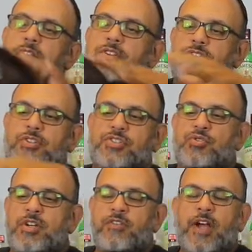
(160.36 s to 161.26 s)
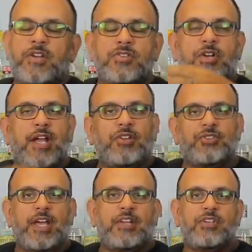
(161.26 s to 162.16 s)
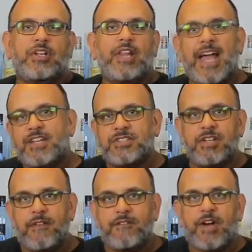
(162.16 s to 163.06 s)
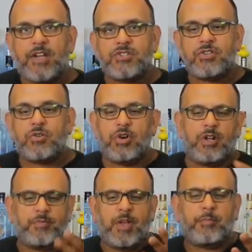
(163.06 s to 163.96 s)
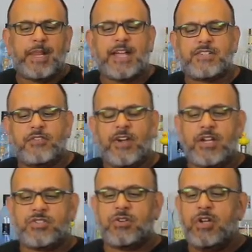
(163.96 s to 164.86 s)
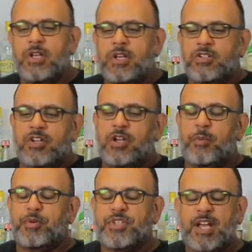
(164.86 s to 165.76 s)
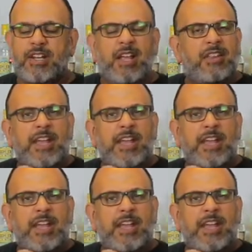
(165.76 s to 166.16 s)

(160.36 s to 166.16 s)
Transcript: This is a screen visor. It also has a glass visor or a plastic visor to help protect.